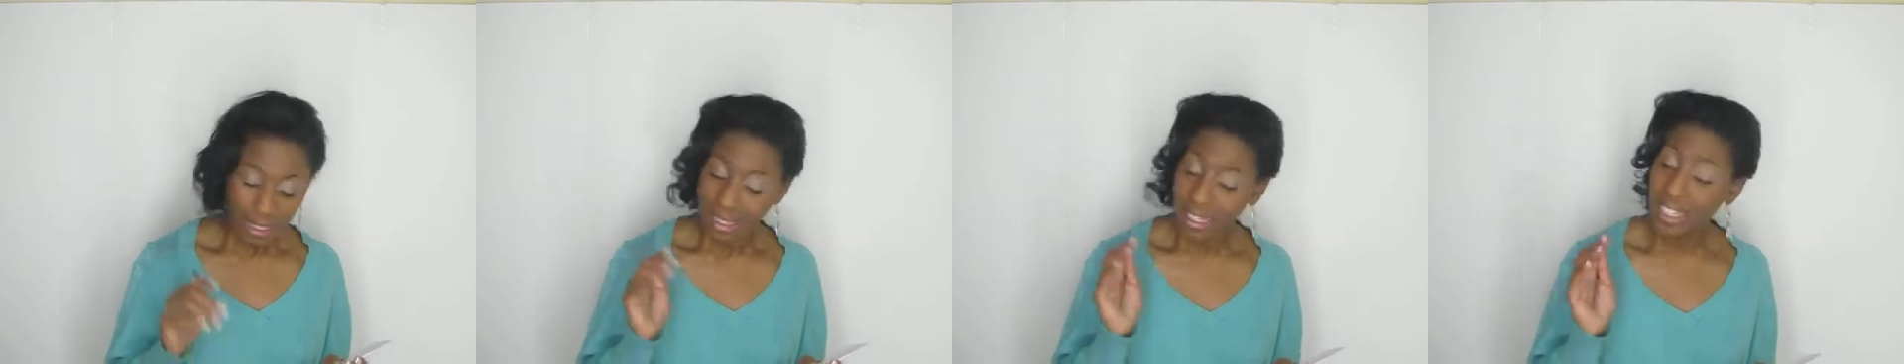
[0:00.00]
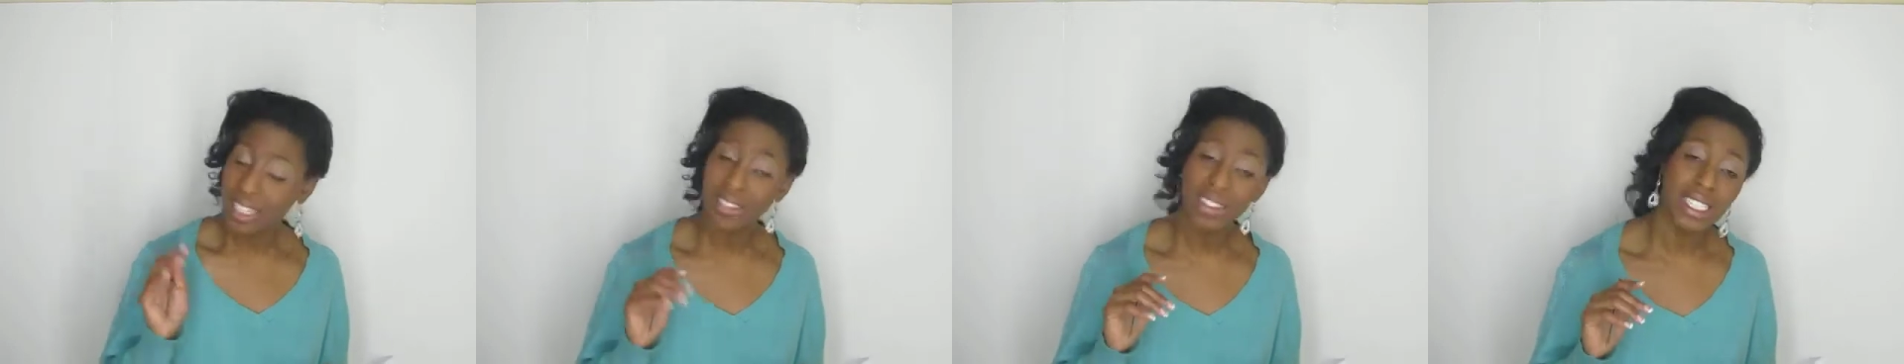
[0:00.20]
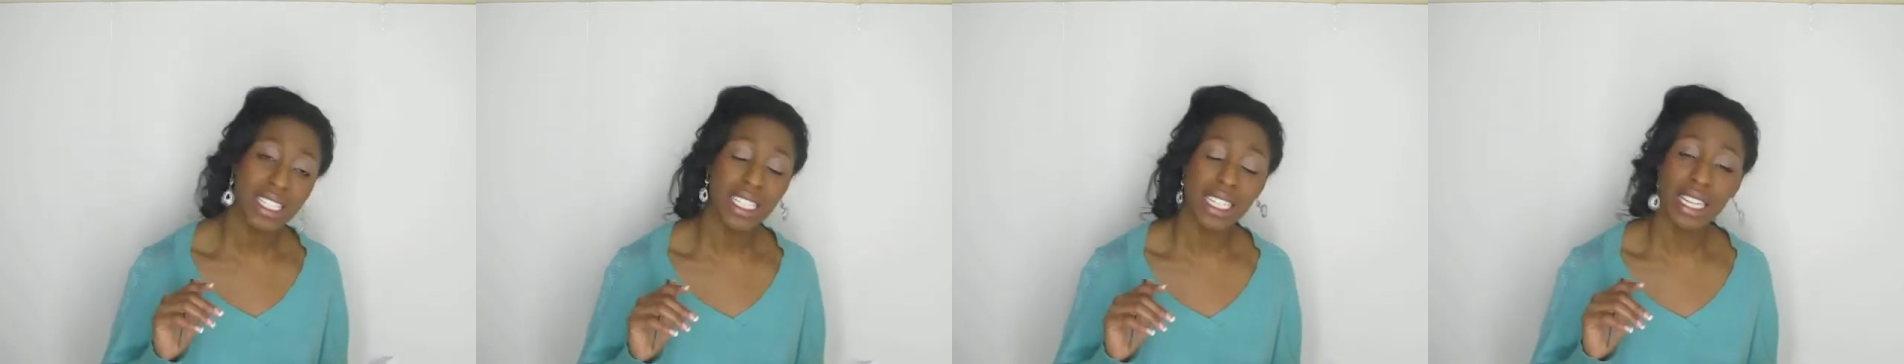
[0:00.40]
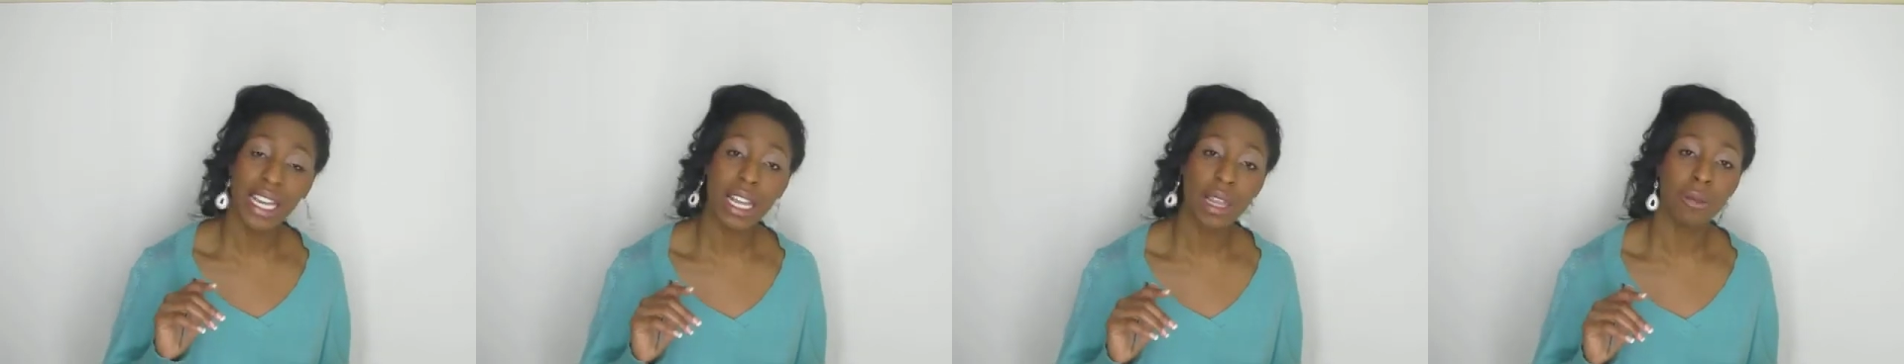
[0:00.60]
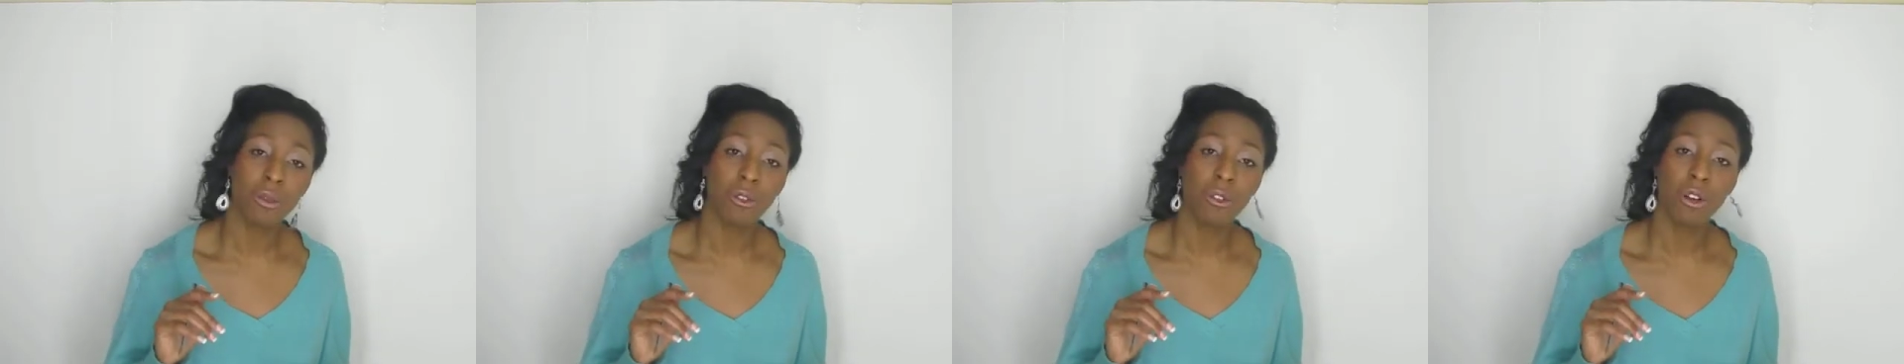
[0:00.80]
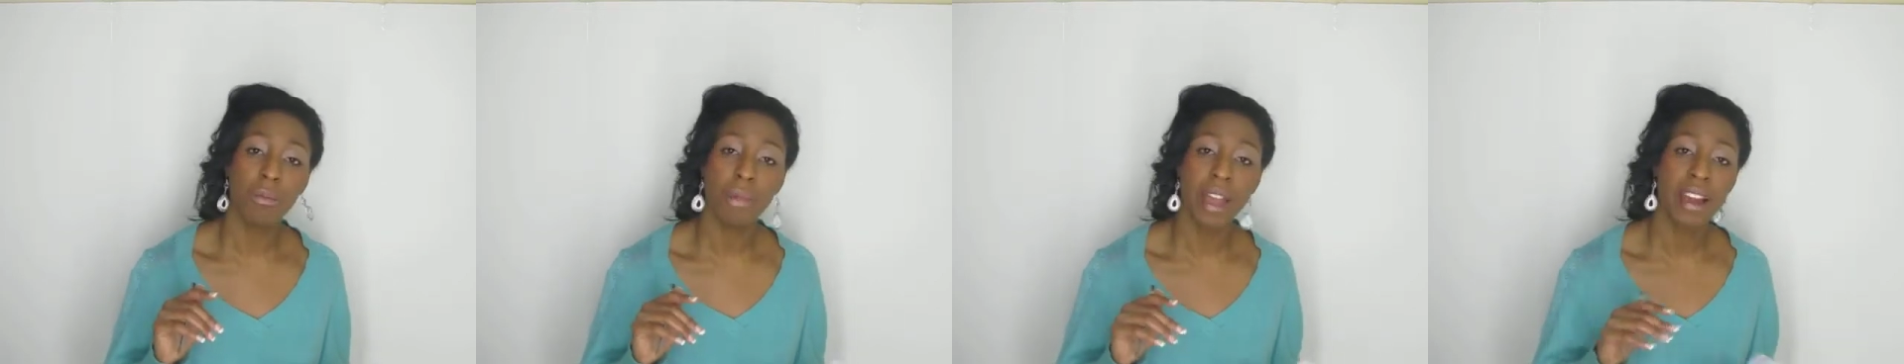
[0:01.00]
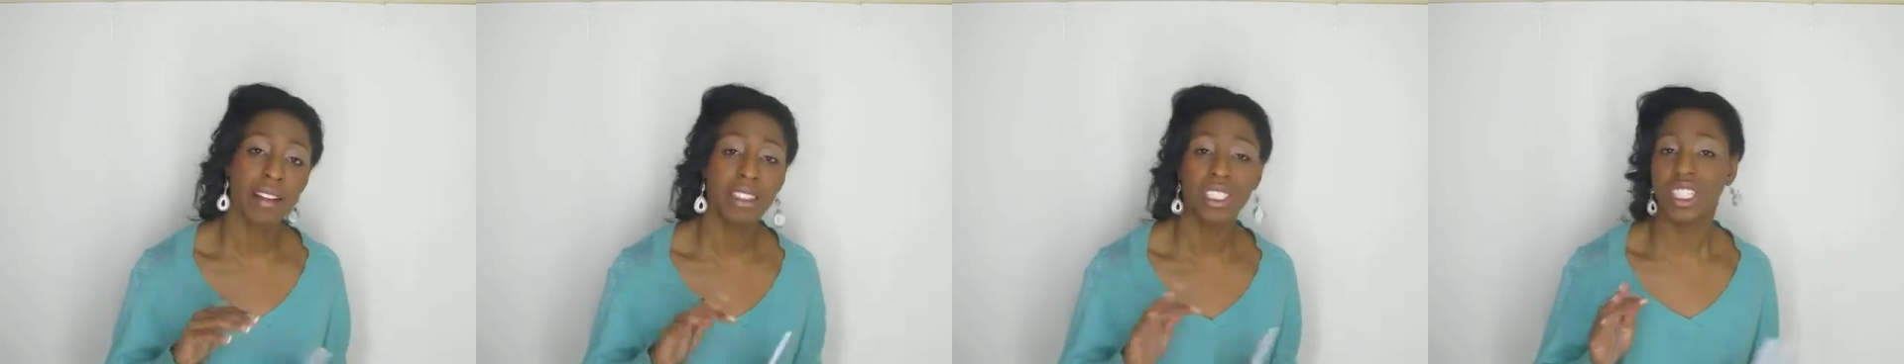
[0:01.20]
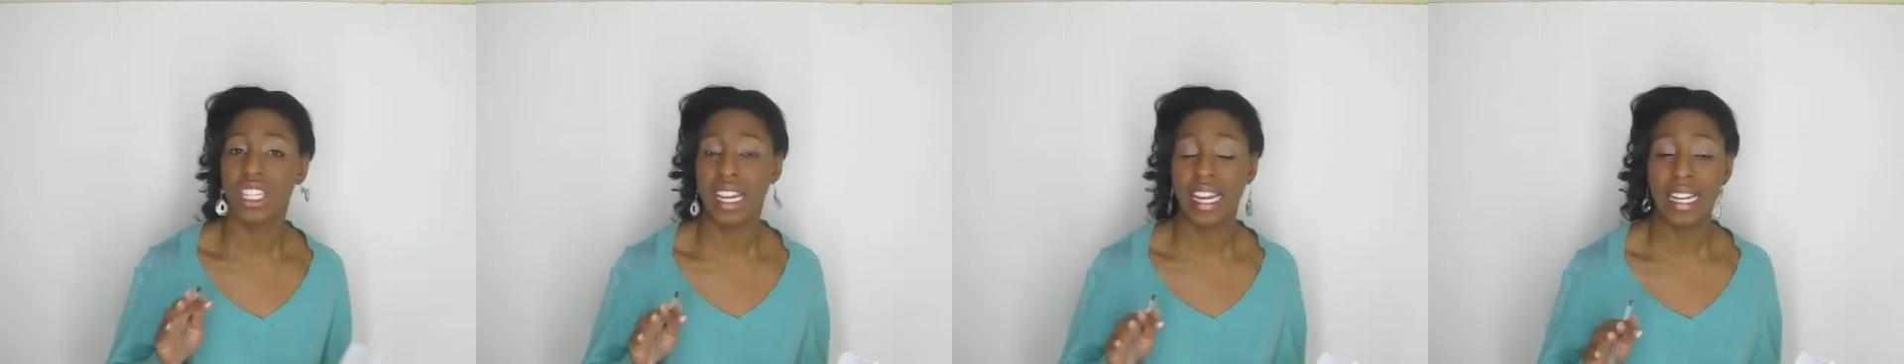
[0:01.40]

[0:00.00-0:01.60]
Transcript: living together before marriage,